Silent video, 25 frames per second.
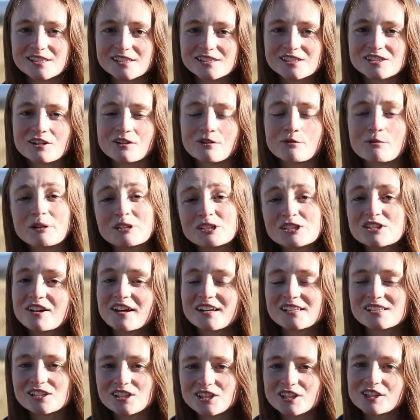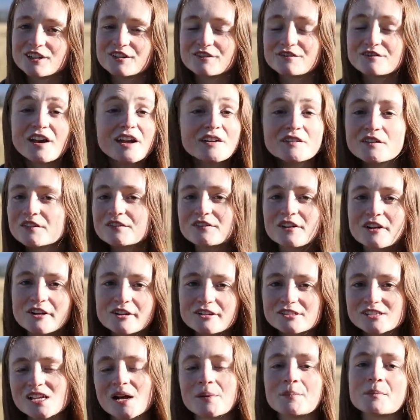So once you get to your favorite
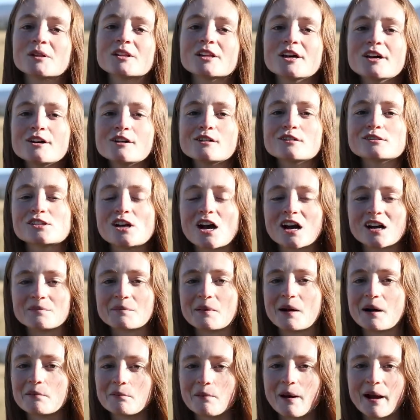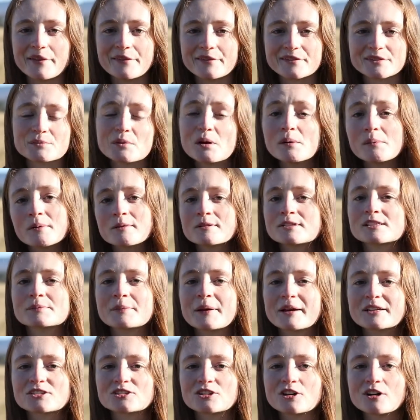photos down below, talk about why this moment was
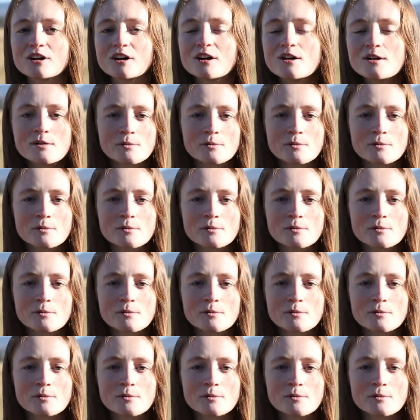special,